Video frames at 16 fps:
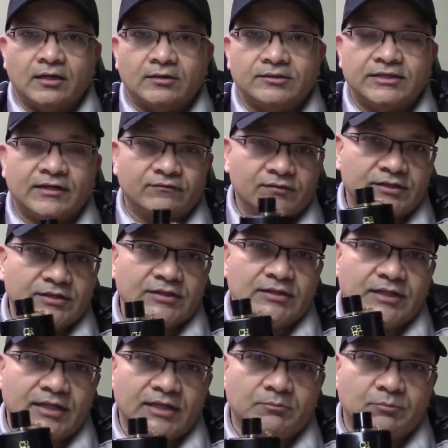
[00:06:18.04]

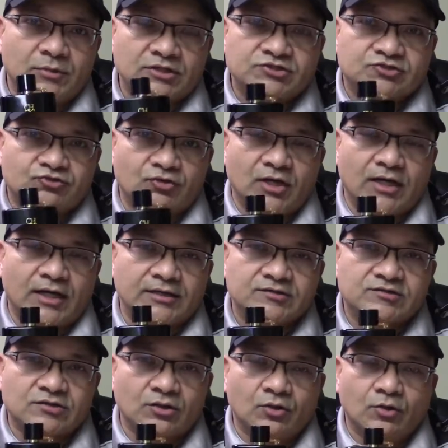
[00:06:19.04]
definitely a must try.
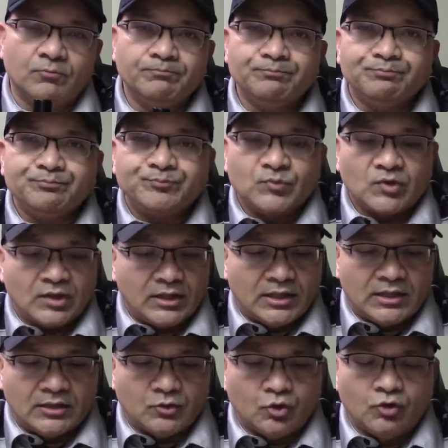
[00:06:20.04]
So
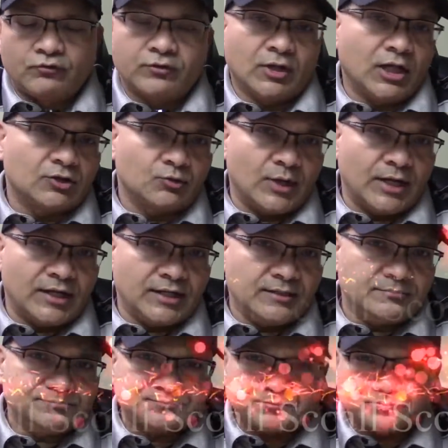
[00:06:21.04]
overall rating,